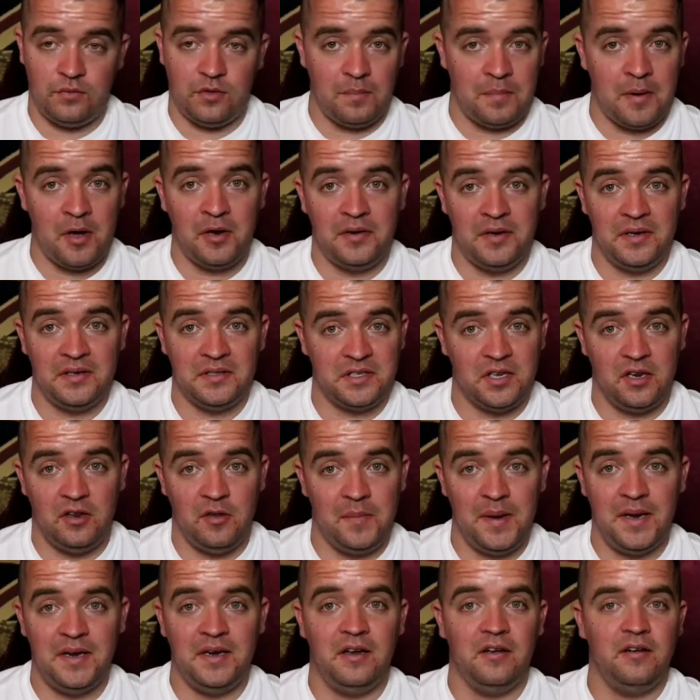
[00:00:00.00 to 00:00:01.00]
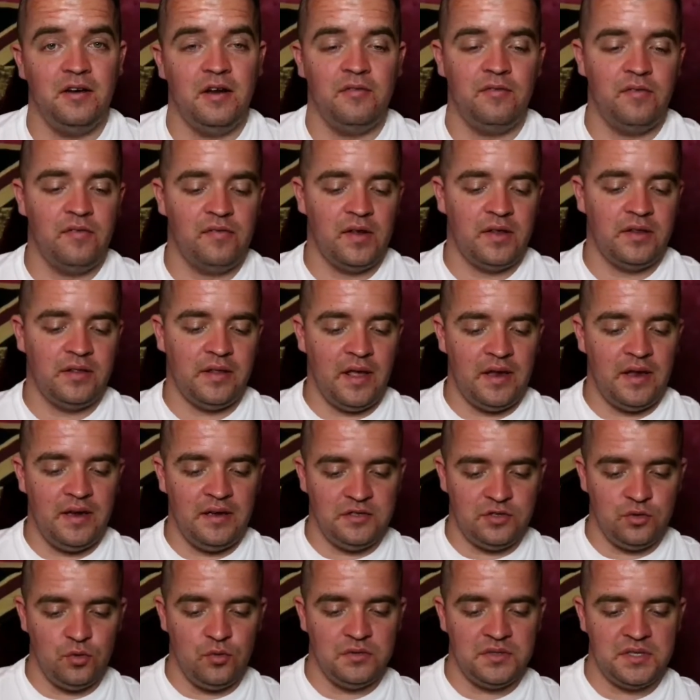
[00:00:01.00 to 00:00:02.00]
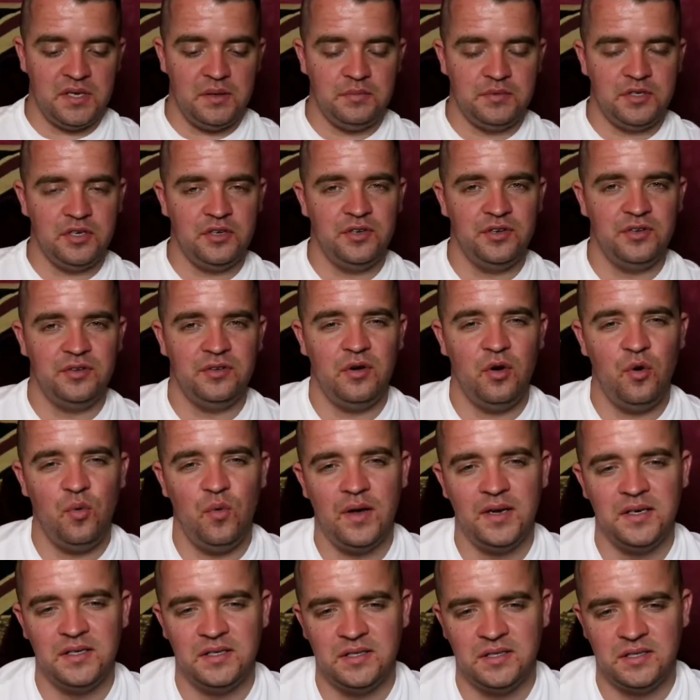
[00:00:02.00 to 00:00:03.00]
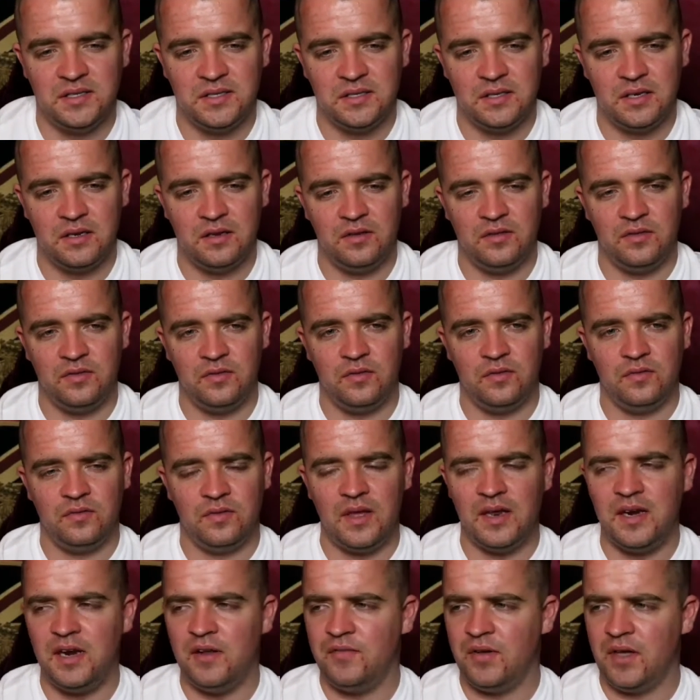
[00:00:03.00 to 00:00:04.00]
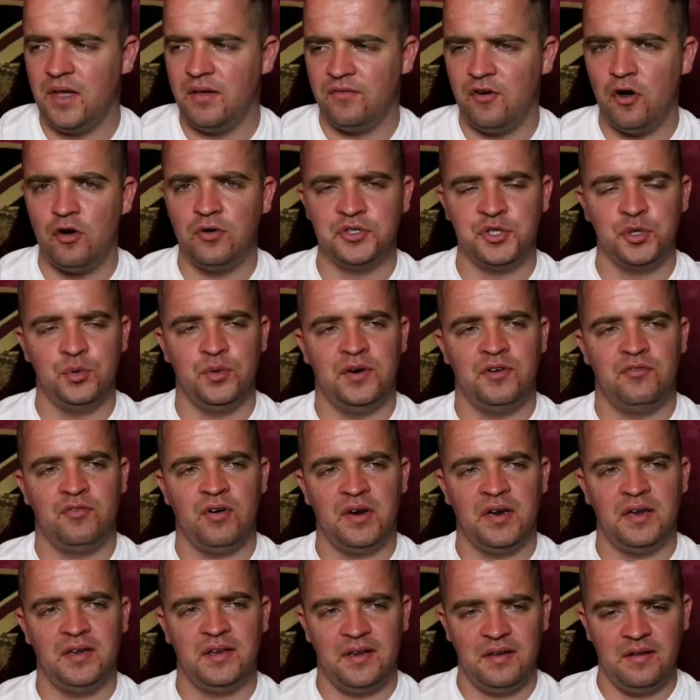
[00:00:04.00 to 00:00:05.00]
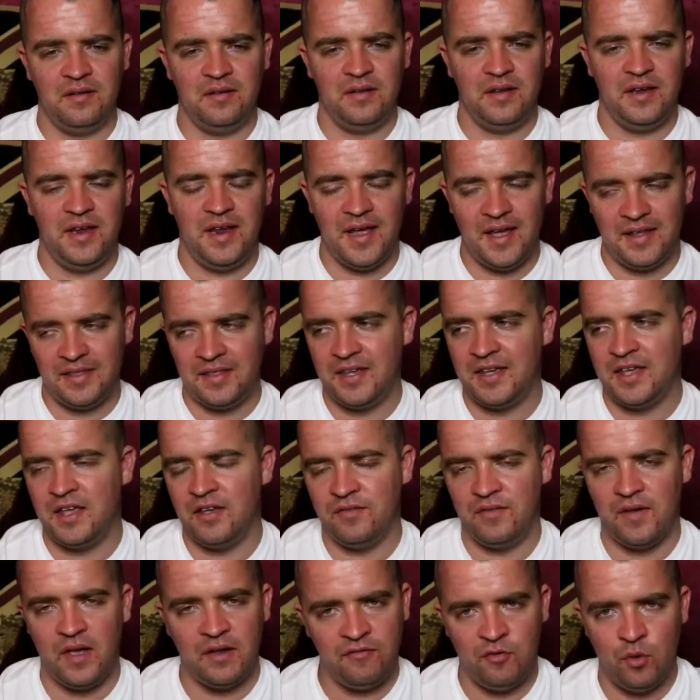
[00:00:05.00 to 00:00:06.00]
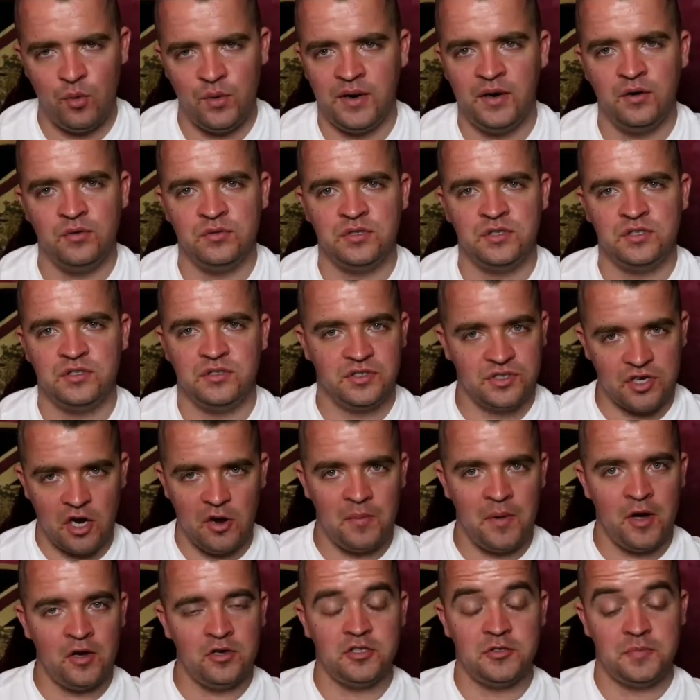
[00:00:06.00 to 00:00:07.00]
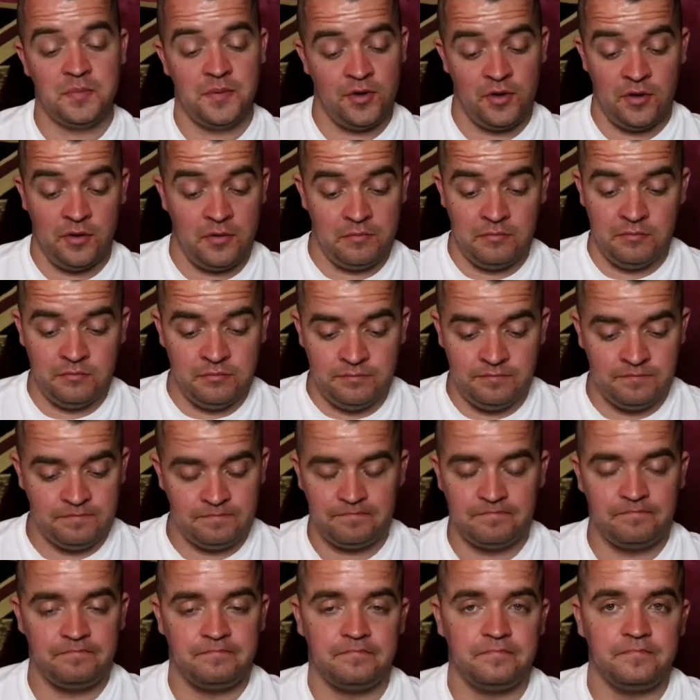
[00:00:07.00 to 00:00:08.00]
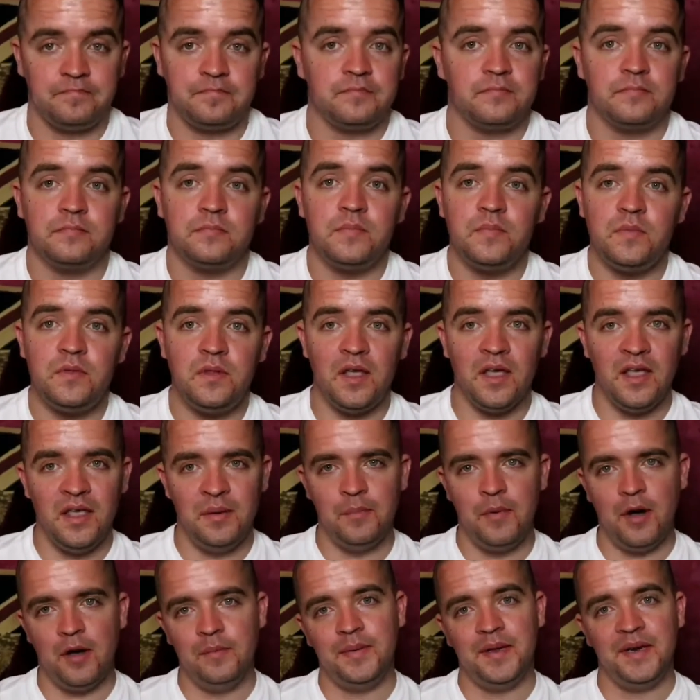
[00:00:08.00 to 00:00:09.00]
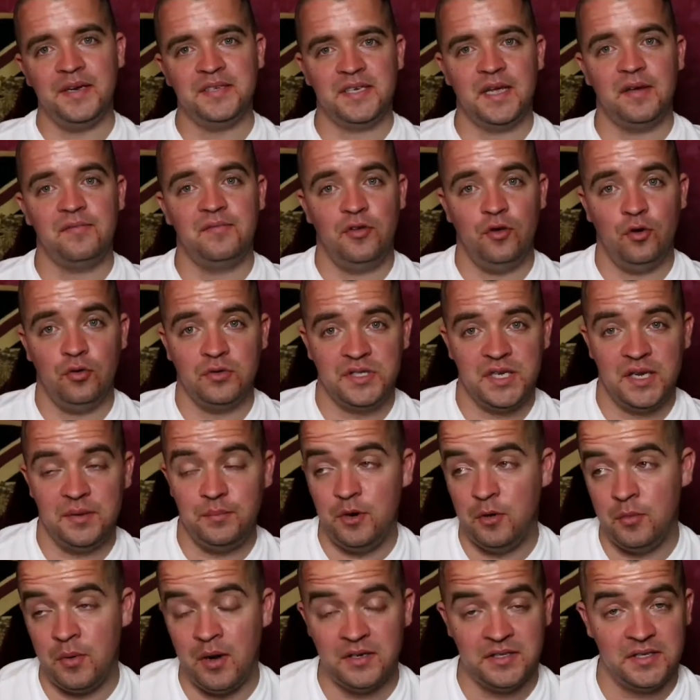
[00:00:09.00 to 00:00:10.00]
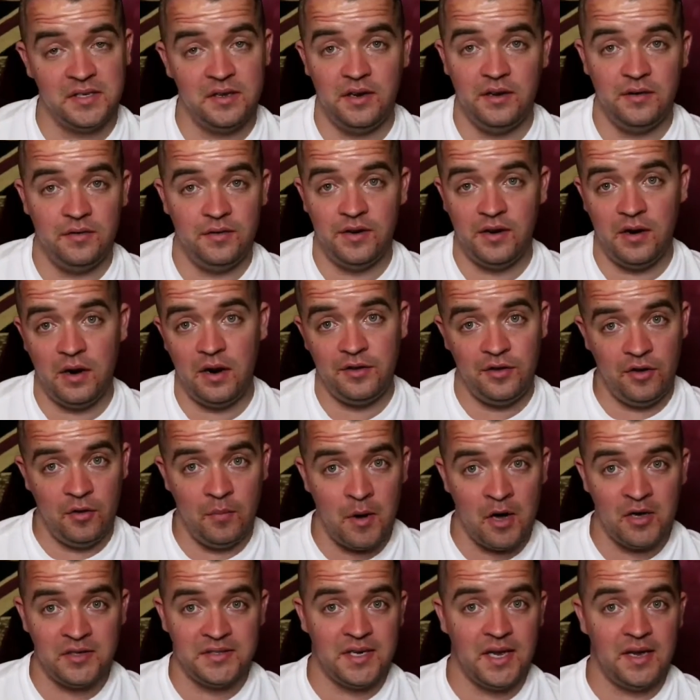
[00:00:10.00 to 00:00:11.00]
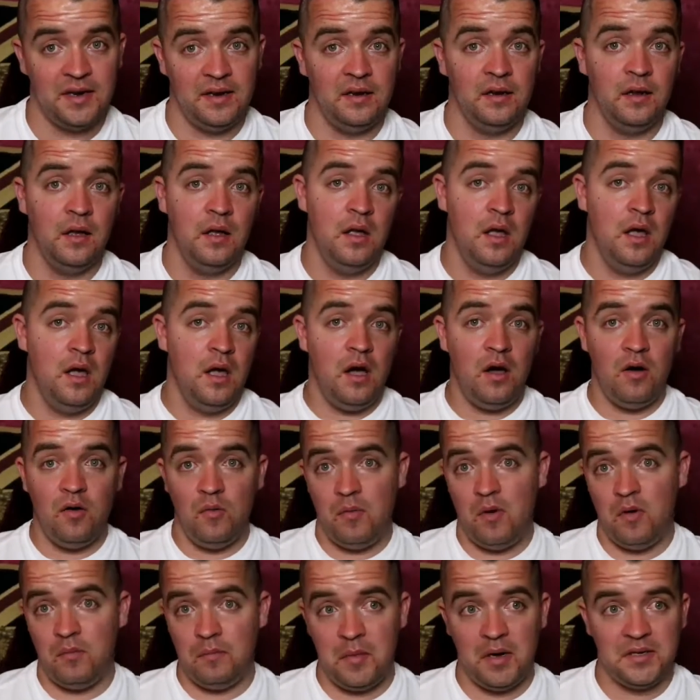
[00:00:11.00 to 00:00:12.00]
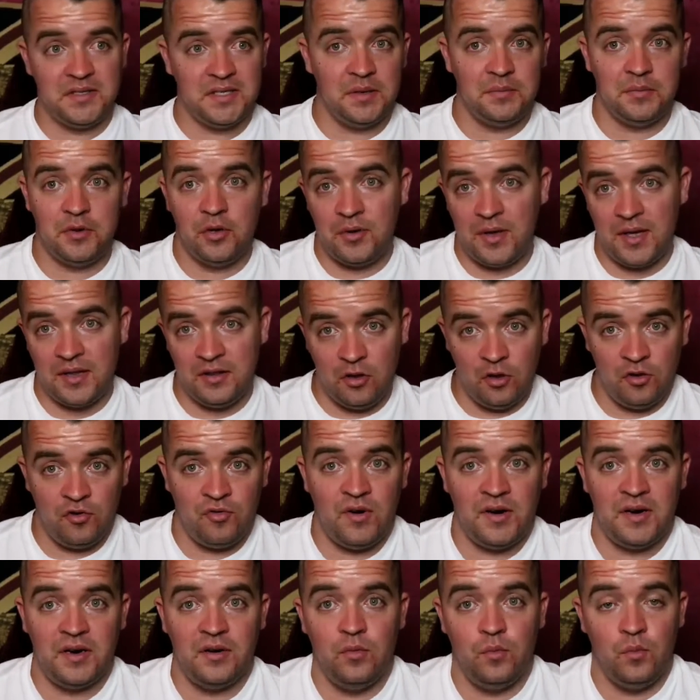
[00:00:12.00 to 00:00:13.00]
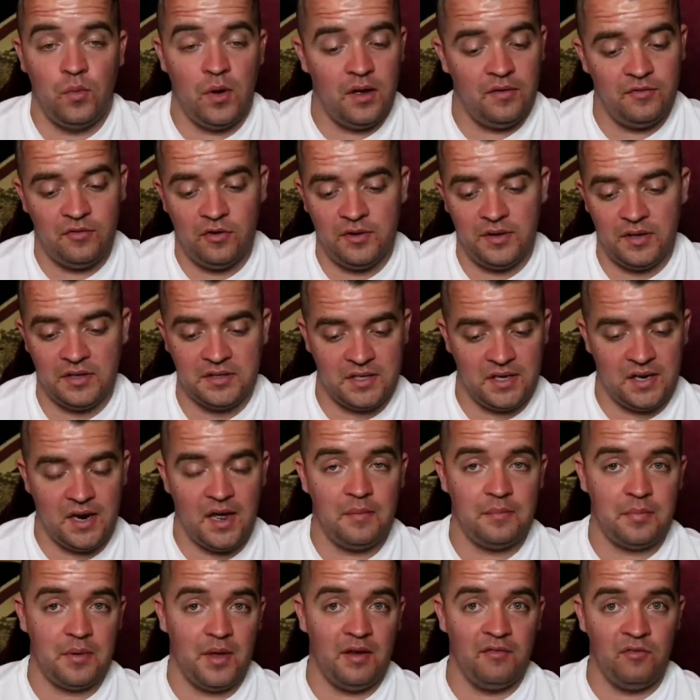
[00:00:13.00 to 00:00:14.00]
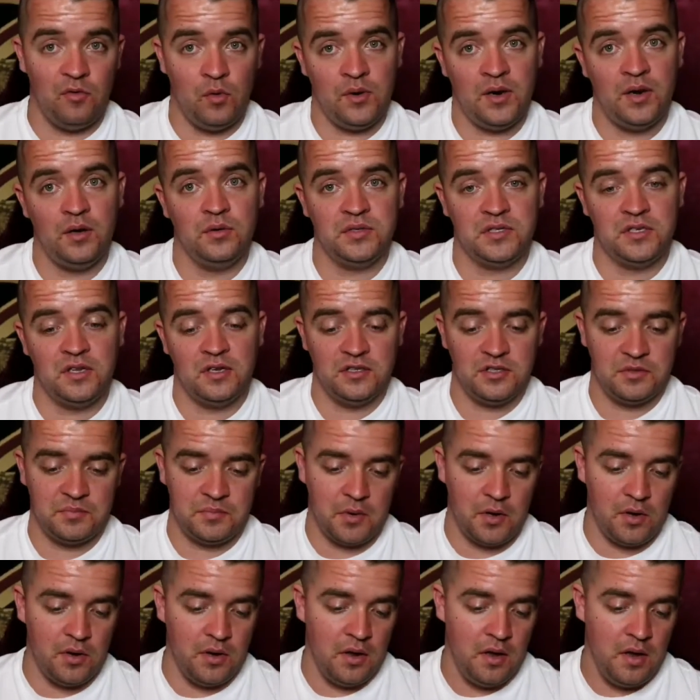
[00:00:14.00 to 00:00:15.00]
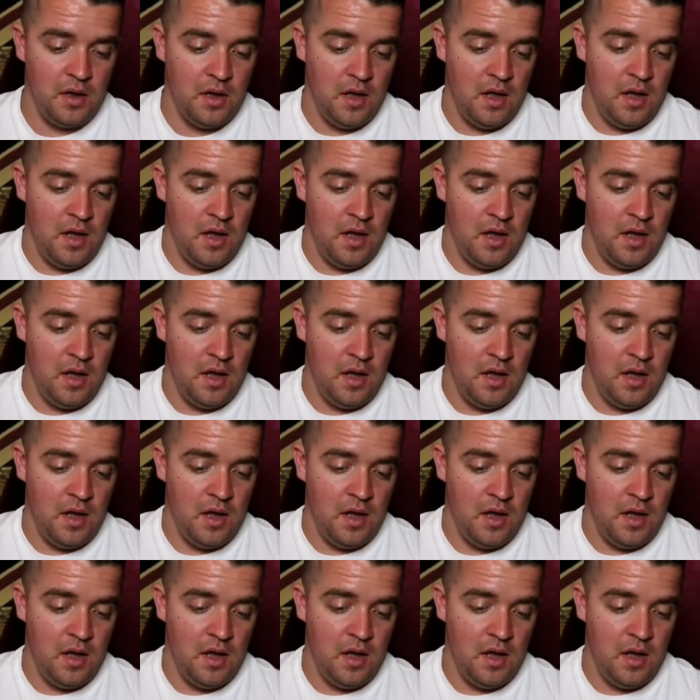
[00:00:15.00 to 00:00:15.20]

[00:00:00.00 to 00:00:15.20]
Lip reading: pundits and the media and everything, they sort of seem to always, they never give Arsenal any credit, yet they give everyone else so much. But it might be the same for your team. You might see, you might say, oh, my team don't get no credit and whatever and this and that, but everyone else does. But